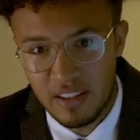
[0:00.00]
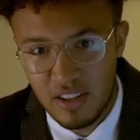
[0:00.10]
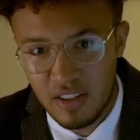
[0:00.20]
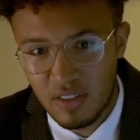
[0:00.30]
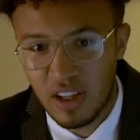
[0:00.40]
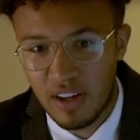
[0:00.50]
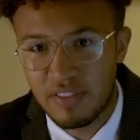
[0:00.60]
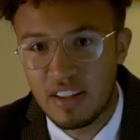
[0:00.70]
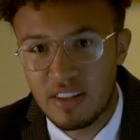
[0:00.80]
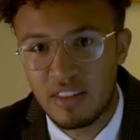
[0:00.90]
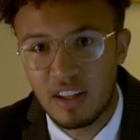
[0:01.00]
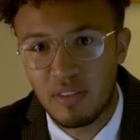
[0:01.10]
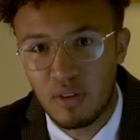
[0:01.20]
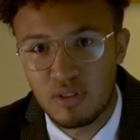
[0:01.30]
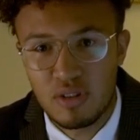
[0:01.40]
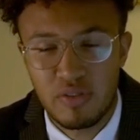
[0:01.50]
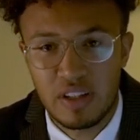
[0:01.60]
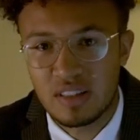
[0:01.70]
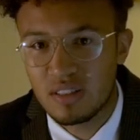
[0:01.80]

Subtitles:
You kind of need to think of those two things.